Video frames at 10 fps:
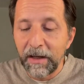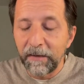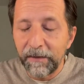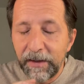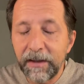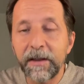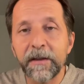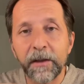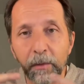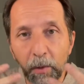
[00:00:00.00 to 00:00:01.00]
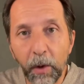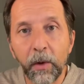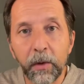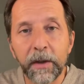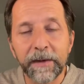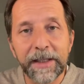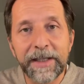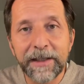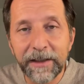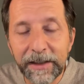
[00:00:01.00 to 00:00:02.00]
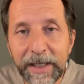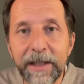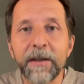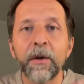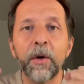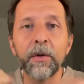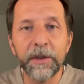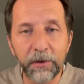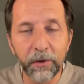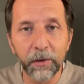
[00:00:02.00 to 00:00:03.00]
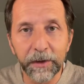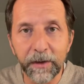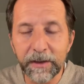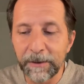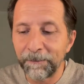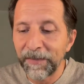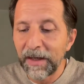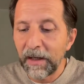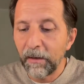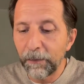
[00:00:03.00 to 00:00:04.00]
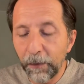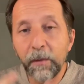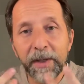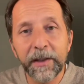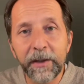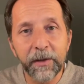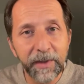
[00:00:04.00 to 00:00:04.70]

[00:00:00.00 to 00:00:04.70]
This is the role that Dante takes on his shoulders from Beatrice.